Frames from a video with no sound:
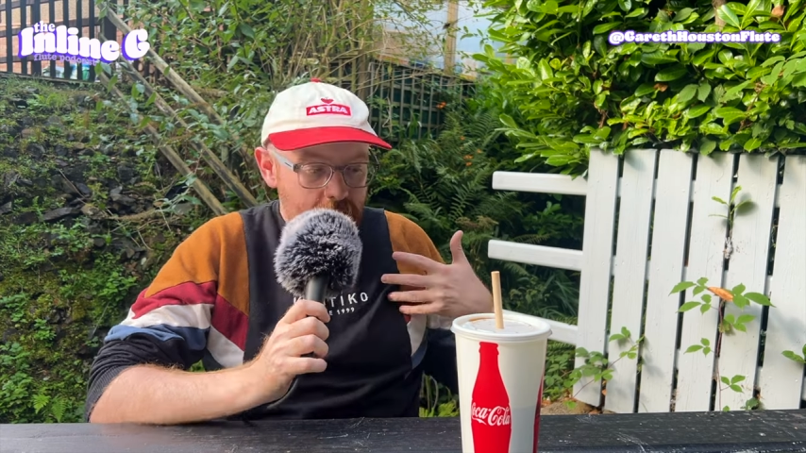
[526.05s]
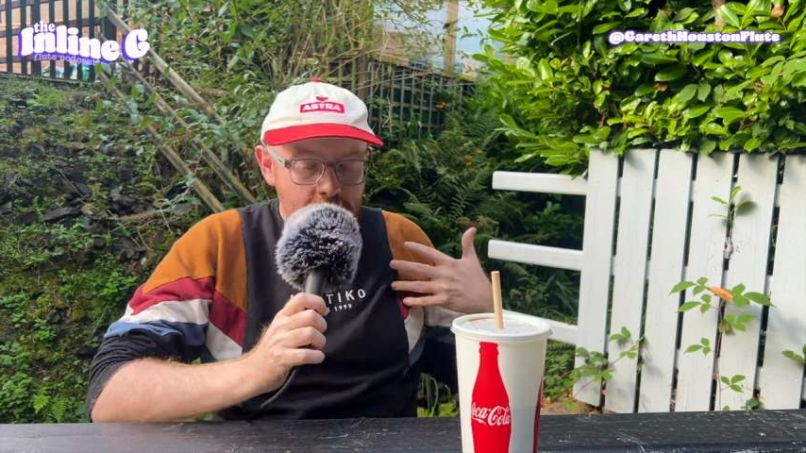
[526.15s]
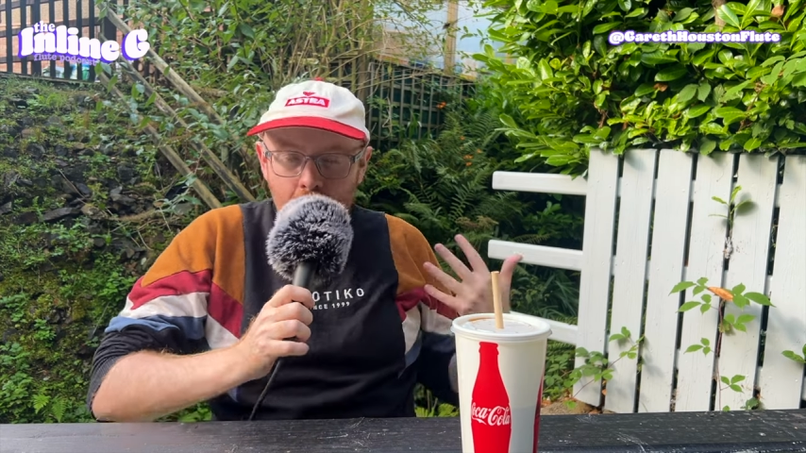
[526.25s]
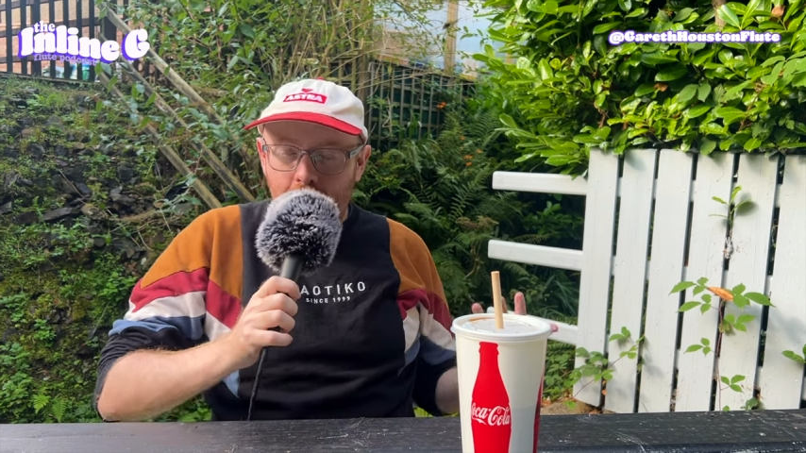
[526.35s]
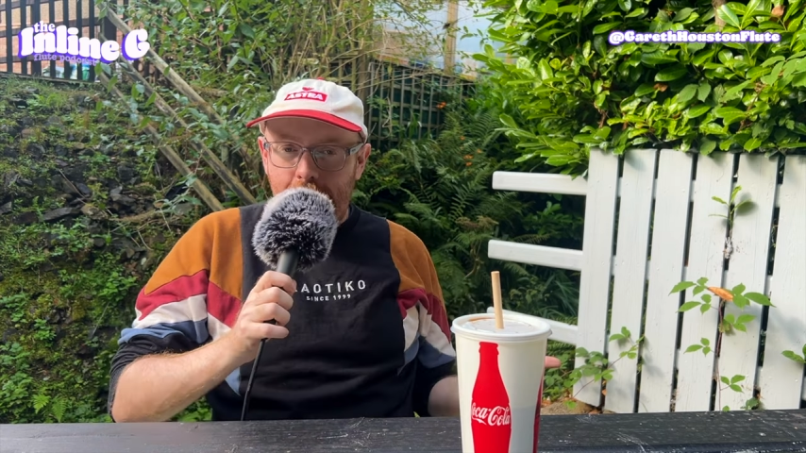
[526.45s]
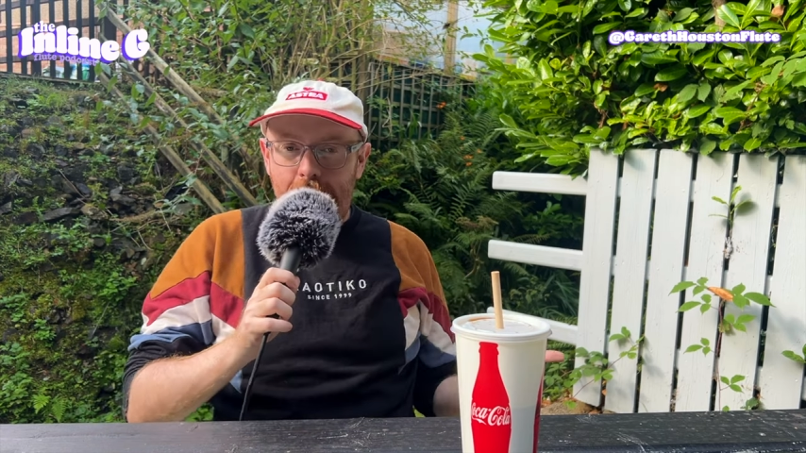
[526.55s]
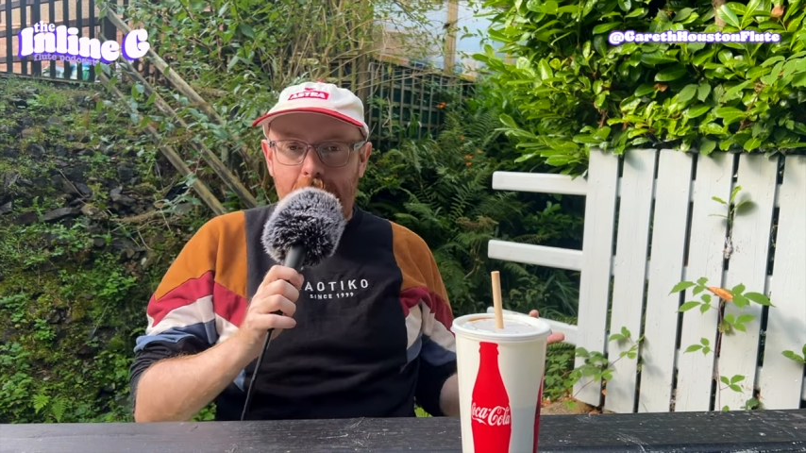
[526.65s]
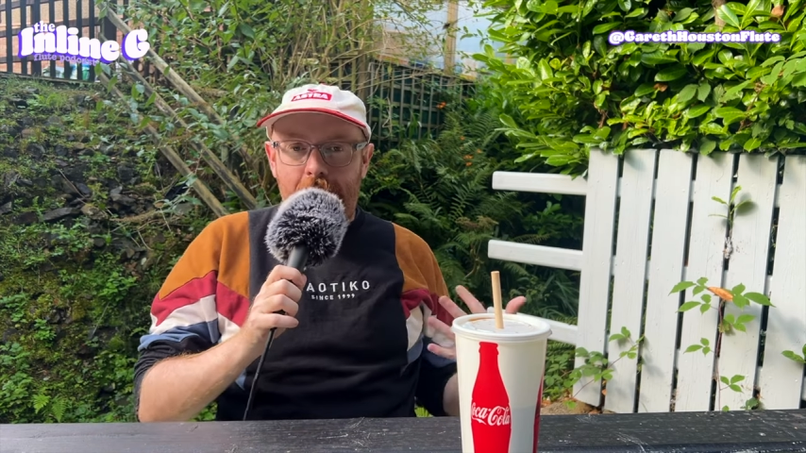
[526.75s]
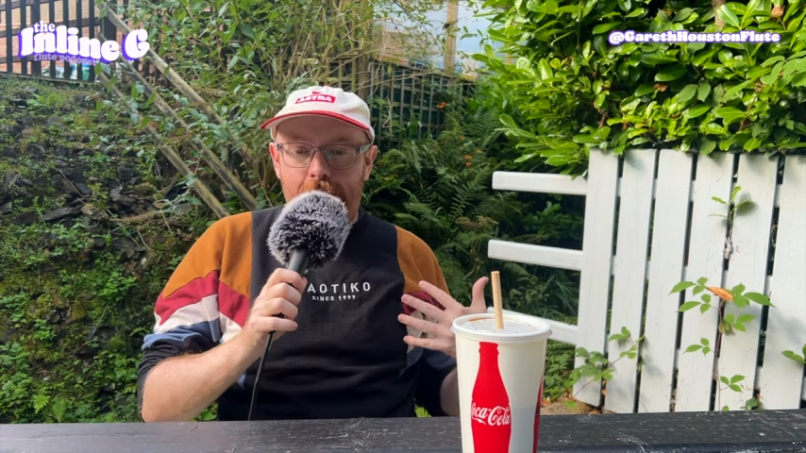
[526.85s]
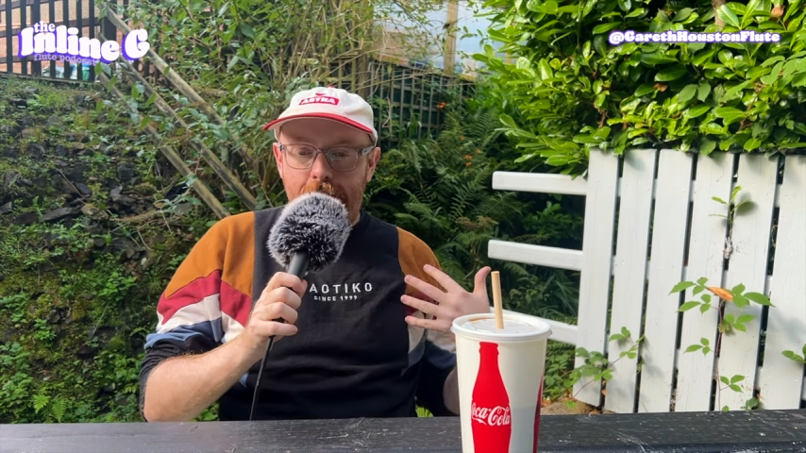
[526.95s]
talking about the
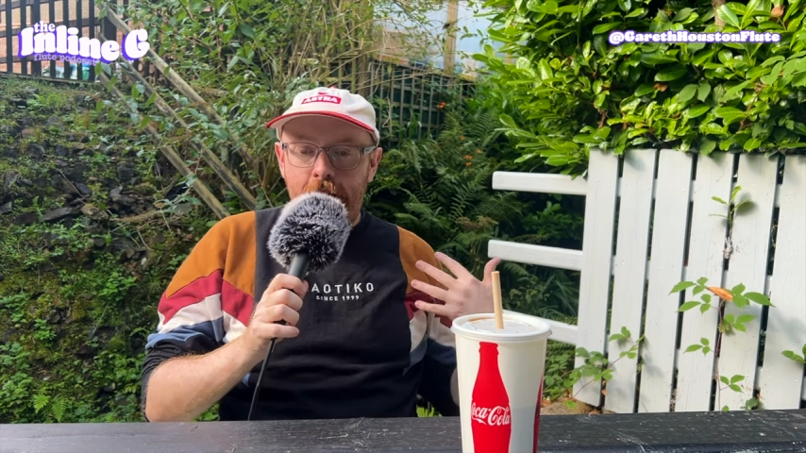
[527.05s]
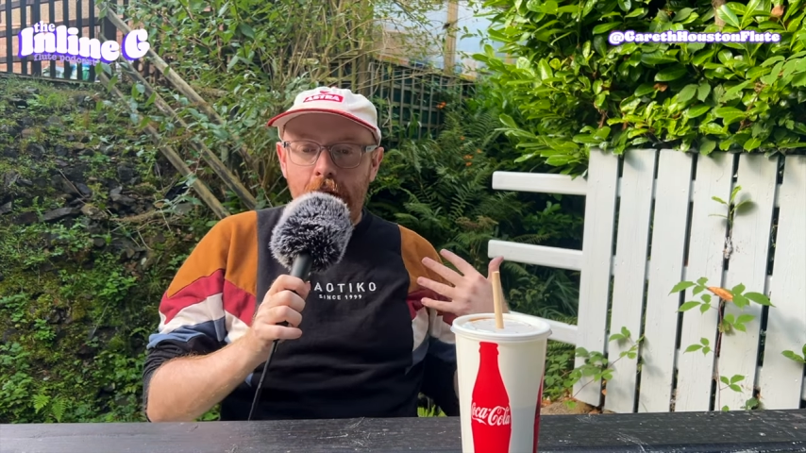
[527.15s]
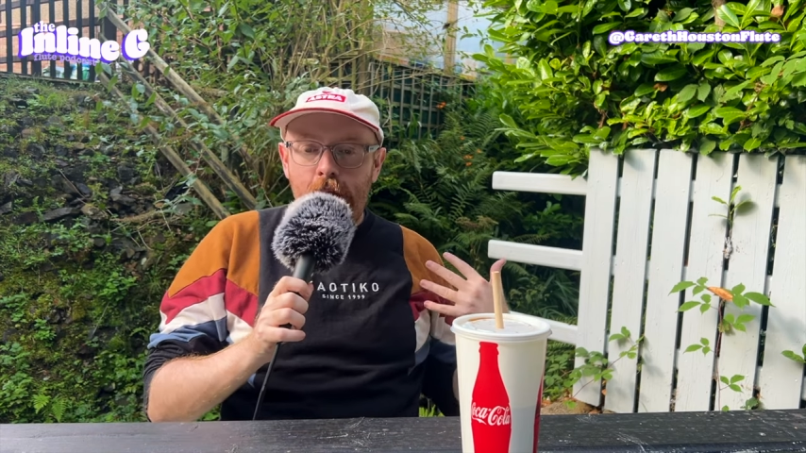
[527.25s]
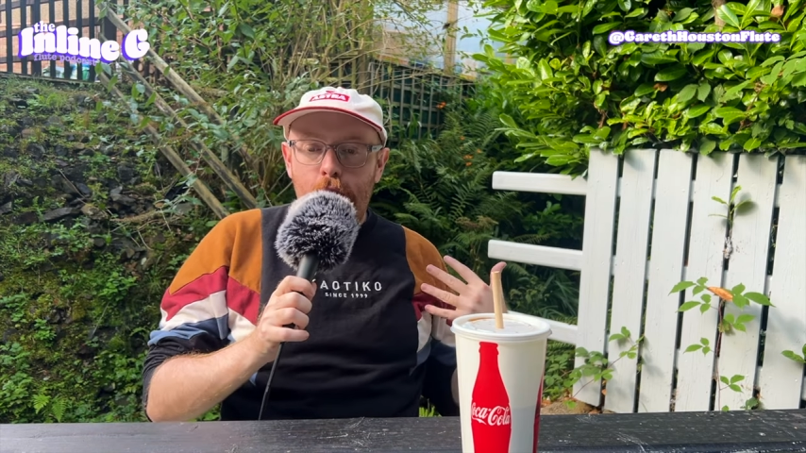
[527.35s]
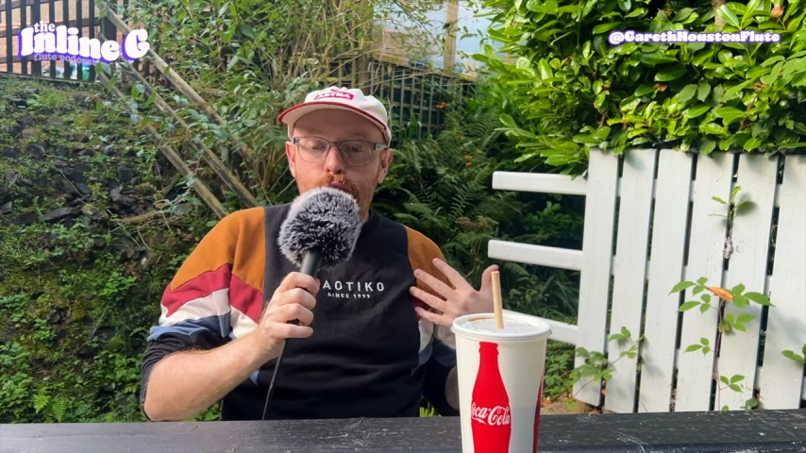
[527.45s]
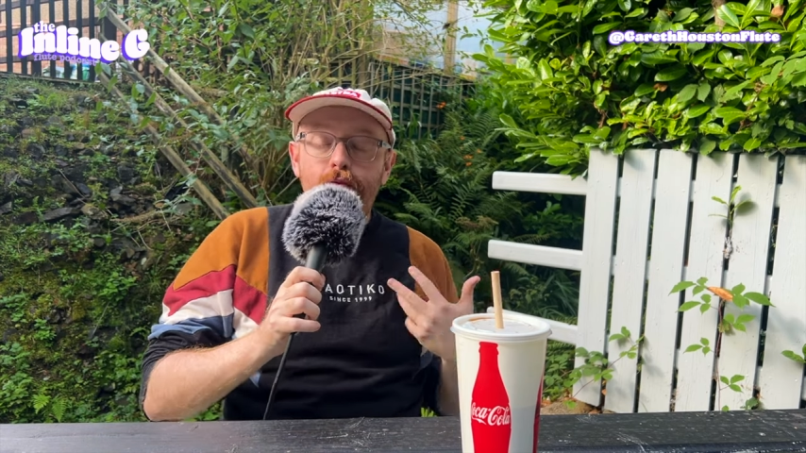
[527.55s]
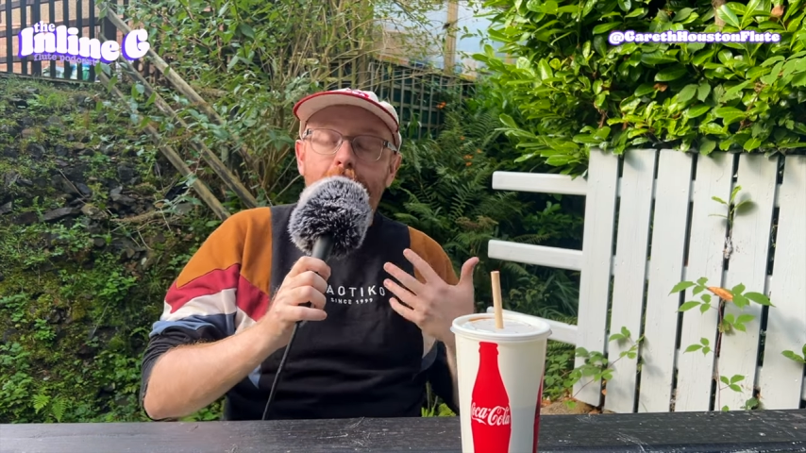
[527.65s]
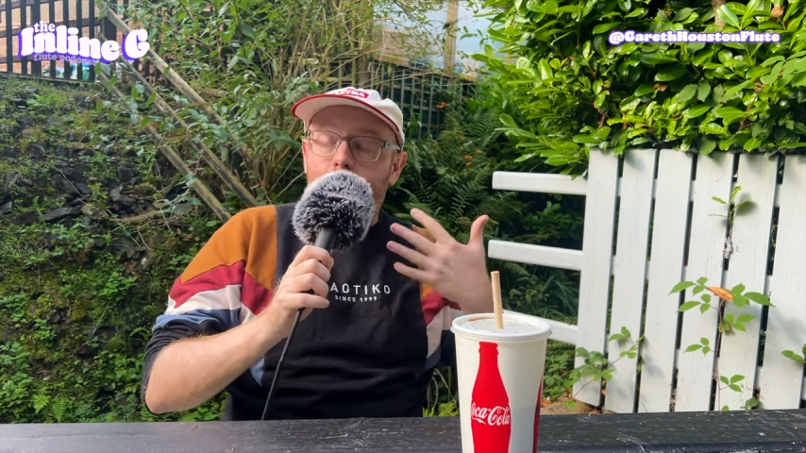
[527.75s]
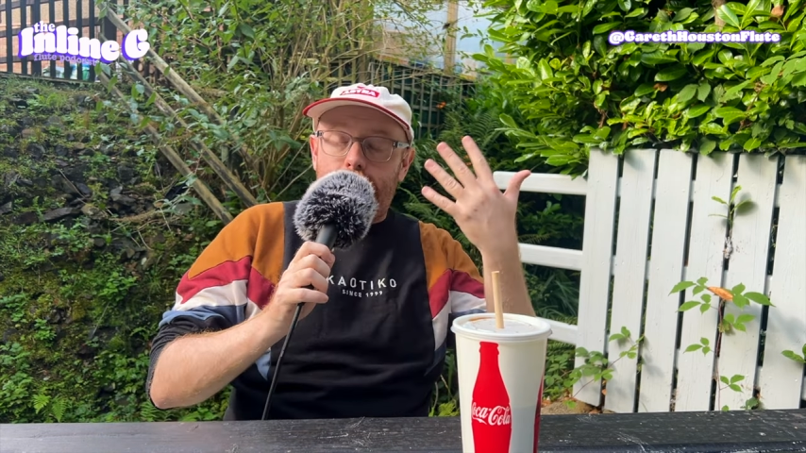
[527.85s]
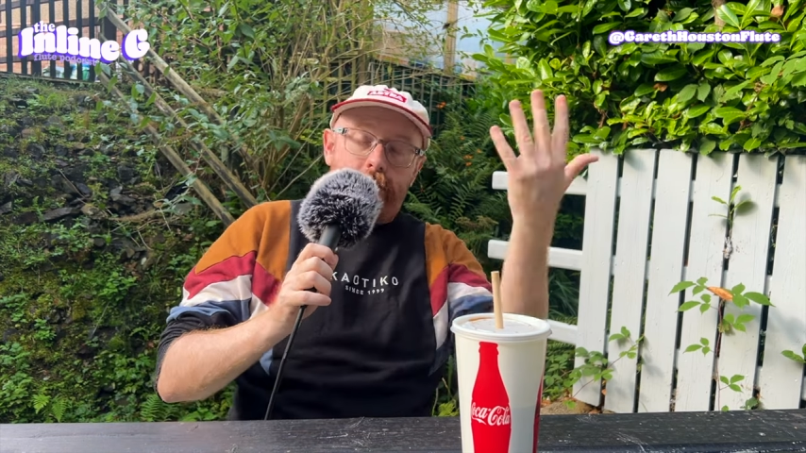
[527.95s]
grey areas,
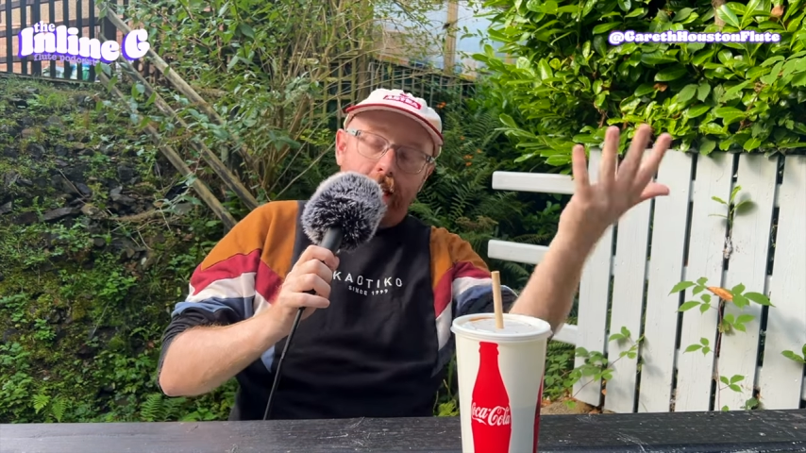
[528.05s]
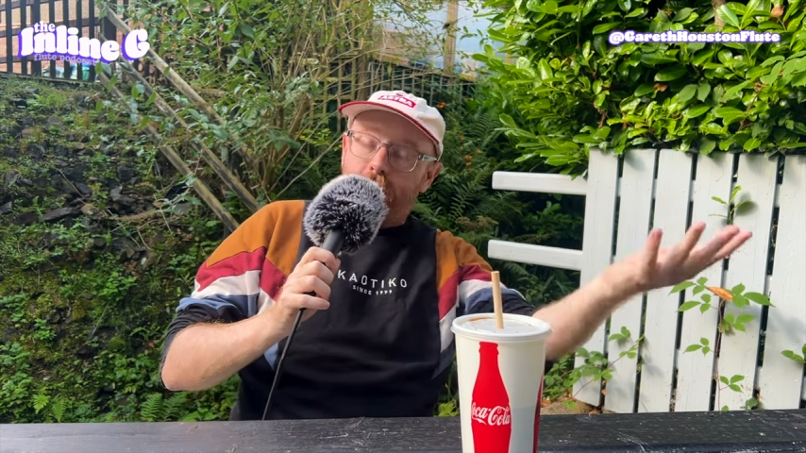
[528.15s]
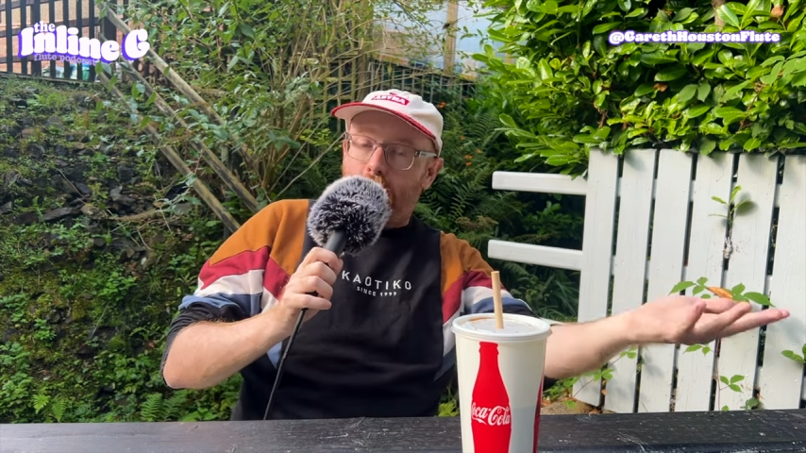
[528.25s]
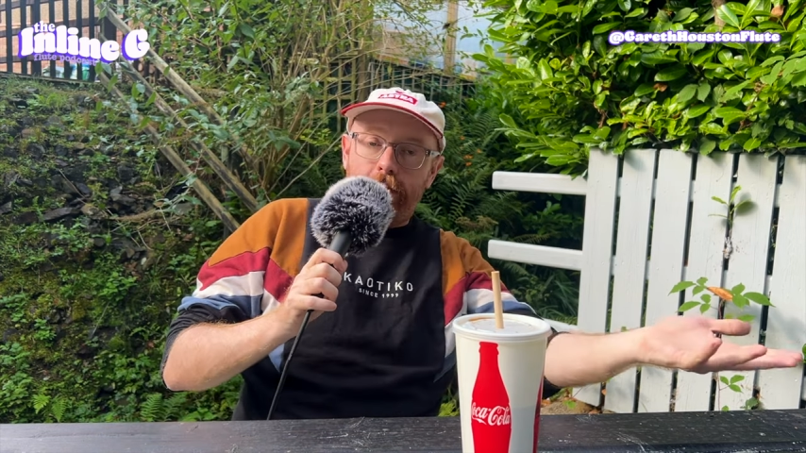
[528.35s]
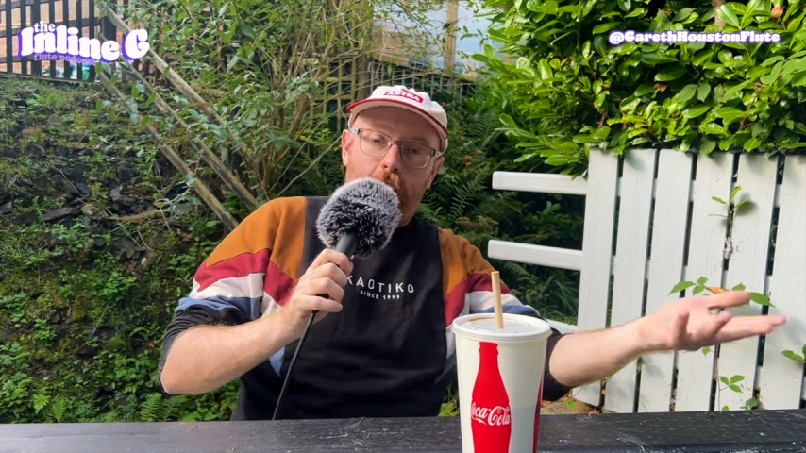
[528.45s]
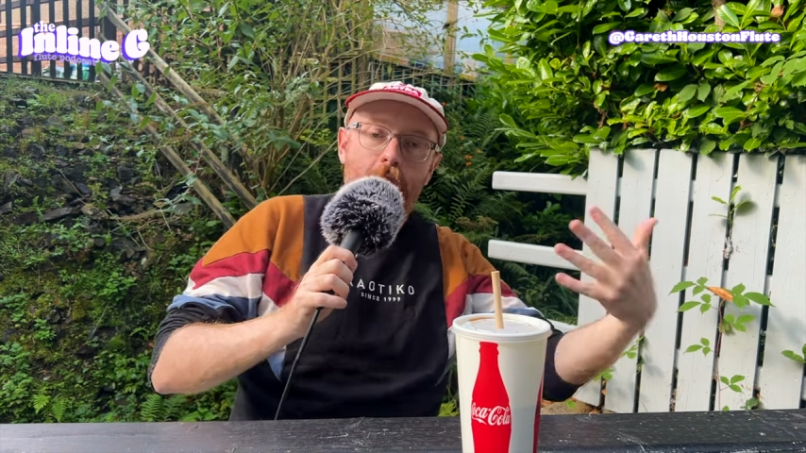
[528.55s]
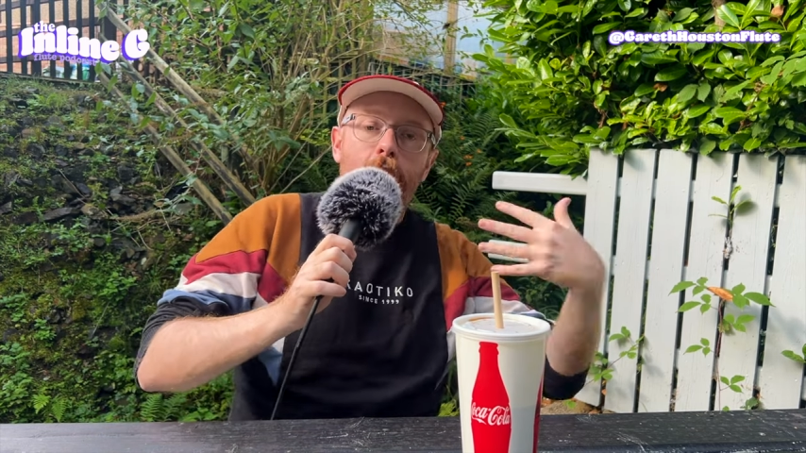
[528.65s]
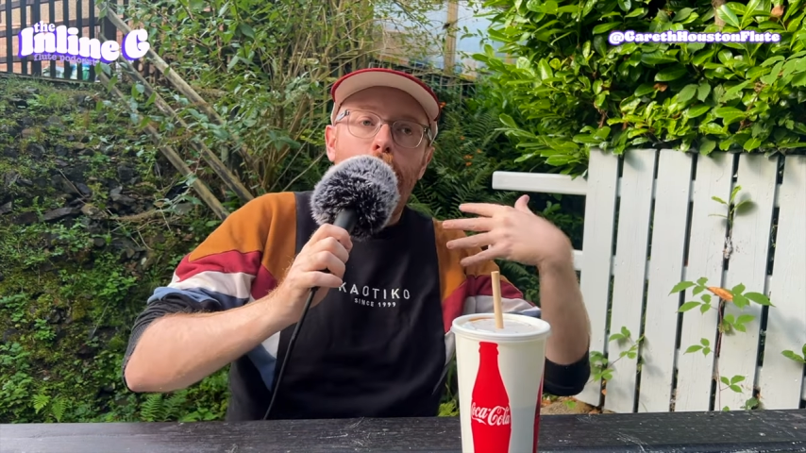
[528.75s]
rhythms, let's start there.